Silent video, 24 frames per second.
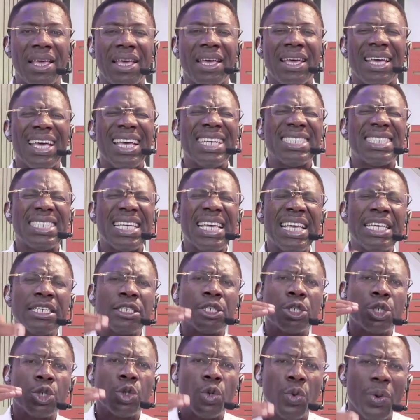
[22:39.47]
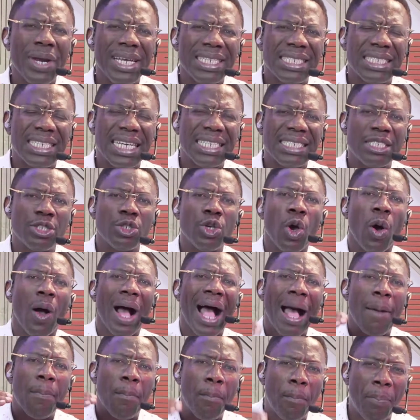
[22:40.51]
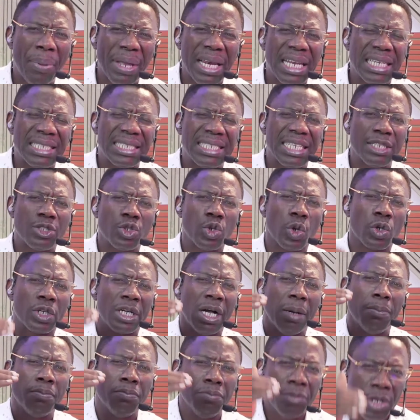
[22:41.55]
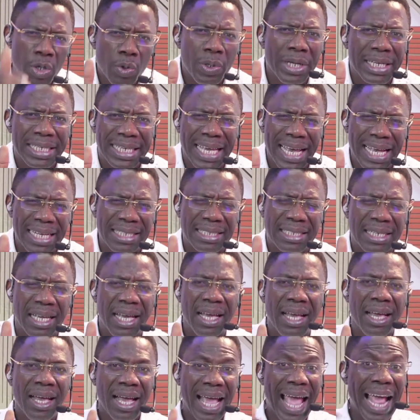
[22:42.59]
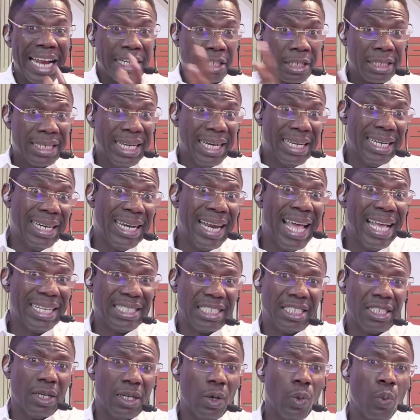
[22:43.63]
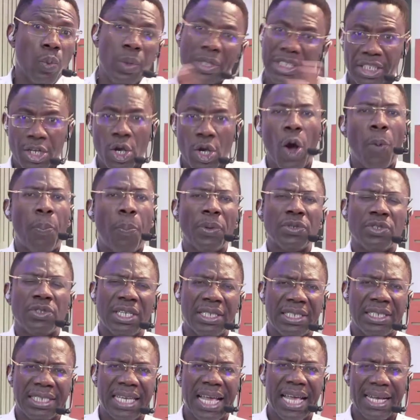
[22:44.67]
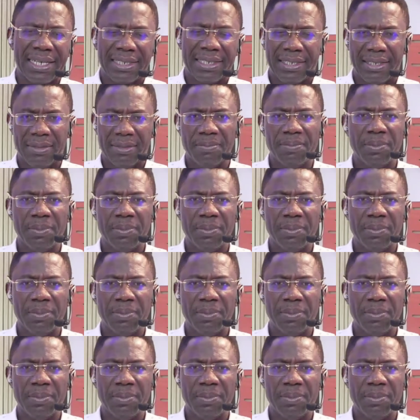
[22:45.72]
It increases your ability to communicate and connect with the opposite sex.